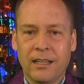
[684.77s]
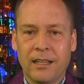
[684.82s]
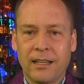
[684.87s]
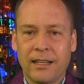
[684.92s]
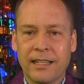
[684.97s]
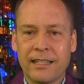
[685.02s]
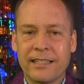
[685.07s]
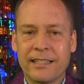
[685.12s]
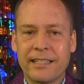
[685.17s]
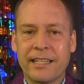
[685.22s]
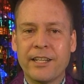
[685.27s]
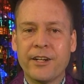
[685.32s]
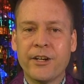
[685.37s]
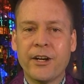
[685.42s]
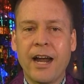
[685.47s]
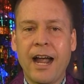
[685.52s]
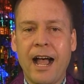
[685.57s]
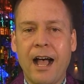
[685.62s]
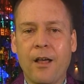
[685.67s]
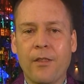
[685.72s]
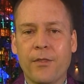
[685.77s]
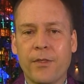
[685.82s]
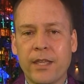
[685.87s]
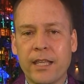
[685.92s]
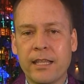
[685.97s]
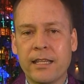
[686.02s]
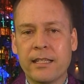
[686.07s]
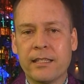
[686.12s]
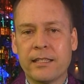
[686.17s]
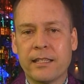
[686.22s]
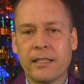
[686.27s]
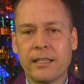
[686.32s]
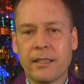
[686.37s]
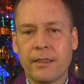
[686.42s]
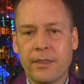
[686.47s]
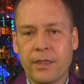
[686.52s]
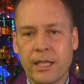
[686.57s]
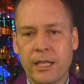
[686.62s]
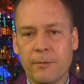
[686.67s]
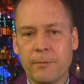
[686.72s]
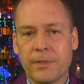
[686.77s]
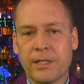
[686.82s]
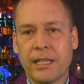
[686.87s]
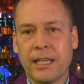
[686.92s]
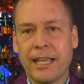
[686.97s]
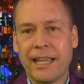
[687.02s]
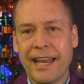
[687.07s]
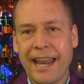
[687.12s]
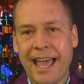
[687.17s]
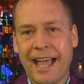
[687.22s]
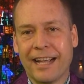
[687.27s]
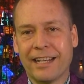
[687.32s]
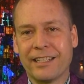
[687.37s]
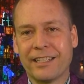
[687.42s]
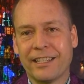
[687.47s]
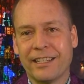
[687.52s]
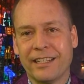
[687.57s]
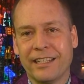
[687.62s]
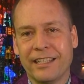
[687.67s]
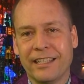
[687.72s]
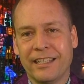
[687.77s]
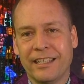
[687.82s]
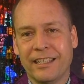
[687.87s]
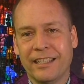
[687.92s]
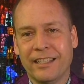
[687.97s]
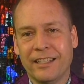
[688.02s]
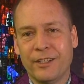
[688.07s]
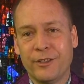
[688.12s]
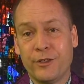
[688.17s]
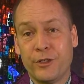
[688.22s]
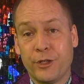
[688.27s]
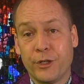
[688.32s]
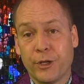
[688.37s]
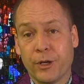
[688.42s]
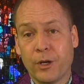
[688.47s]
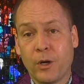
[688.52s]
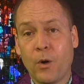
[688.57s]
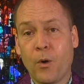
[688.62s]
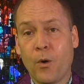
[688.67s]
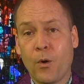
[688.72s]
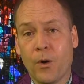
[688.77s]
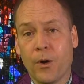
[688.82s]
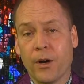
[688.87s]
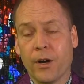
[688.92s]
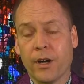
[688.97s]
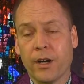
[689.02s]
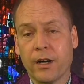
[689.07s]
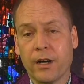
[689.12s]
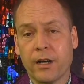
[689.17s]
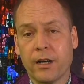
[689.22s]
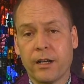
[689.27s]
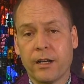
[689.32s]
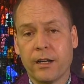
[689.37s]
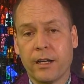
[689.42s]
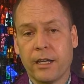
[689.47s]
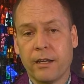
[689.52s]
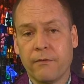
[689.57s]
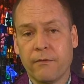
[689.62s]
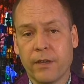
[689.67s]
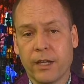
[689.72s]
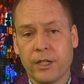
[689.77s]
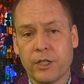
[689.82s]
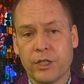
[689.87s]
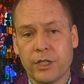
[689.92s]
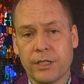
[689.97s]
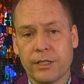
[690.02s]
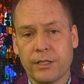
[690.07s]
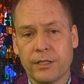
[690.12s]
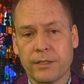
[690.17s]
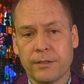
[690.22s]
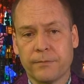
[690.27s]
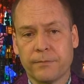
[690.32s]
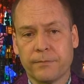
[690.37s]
consider how these themes connect to your core convictions.